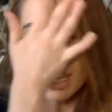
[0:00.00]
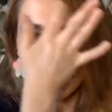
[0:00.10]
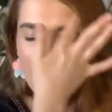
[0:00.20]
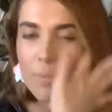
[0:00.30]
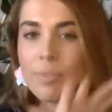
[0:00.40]

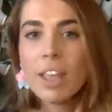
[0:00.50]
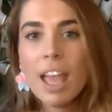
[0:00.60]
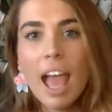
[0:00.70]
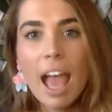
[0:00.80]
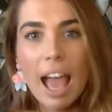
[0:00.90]
Now,
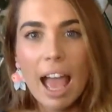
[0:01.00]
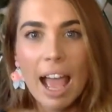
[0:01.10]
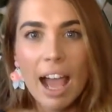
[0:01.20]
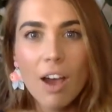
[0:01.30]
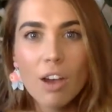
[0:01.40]

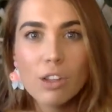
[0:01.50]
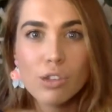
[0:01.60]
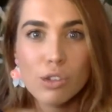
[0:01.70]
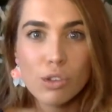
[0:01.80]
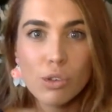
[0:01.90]
how
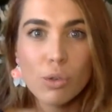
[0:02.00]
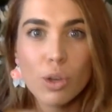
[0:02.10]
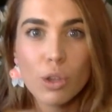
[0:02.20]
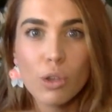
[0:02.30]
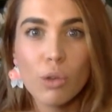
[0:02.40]
do
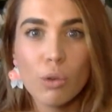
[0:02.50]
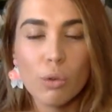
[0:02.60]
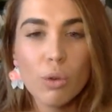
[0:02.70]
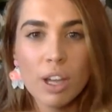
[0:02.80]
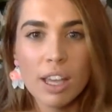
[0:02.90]

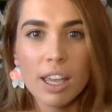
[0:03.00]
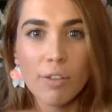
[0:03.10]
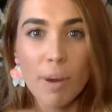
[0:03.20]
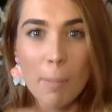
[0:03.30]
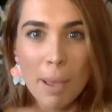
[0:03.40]
you
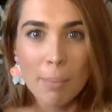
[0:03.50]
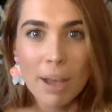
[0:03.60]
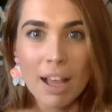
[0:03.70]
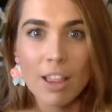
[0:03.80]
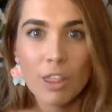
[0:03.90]
remember
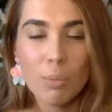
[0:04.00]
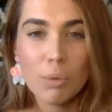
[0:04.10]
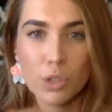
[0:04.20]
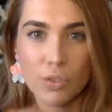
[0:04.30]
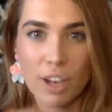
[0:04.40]
the
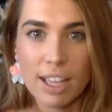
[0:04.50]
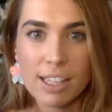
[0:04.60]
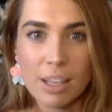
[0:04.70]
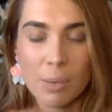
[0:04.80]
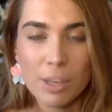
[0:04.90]

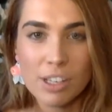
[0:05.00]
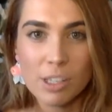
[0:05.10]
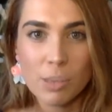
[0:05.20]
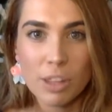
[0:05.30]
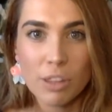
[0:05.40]
bushfires that we
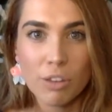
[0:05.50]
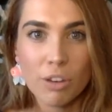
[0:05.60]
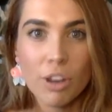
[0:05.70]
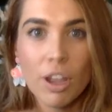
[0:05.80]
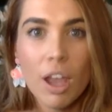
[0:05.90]
just went through?
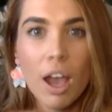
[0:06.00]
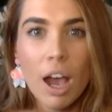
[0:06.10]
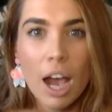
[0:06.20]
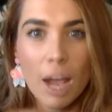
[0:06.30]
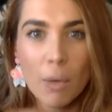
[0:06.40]

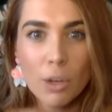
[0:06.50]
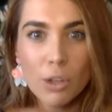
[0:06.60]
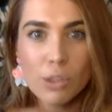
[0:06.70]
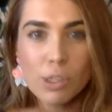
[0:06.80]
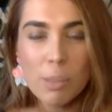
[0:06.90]
I want
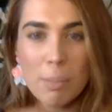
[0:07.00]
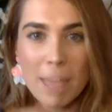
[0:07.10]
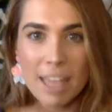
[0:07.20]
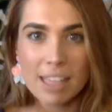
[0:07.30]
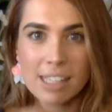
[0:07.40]
you to
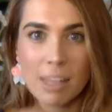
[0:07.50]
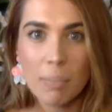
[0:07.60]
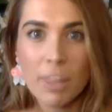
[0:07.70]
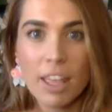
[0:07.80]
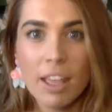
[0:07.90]
make
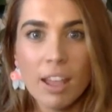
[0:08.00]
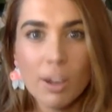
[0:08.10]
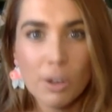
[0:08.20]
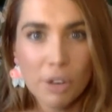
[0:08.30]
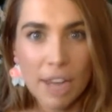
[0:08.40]
something,
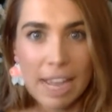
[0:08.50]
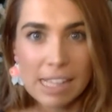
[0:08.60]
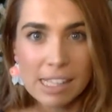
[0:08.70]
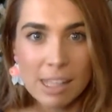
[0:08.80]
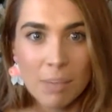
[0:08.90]

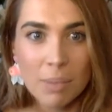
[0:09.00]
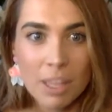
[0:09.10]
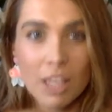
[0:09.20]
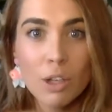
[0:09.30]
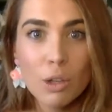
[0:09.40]
create
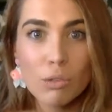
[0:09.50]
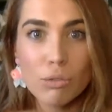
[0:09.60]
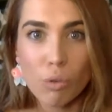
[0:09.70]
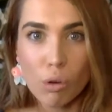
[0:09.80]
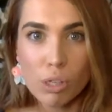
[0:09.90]
something,
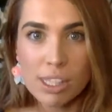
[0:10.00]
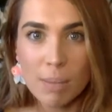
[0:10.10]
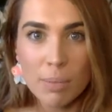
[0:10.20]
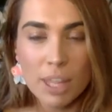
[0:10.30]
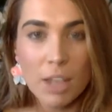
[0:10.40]
draw
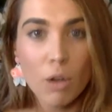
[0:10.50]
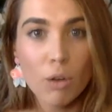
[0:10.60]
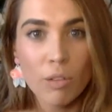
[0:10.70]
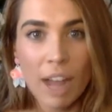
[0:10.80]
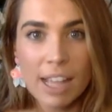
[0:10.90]
something,
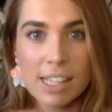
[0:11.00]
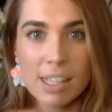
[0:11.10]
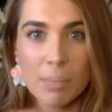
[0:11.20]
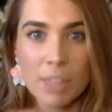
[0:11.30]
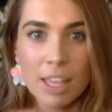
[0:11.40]
or write
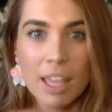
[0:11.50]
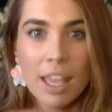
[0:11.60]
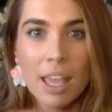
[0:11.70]
something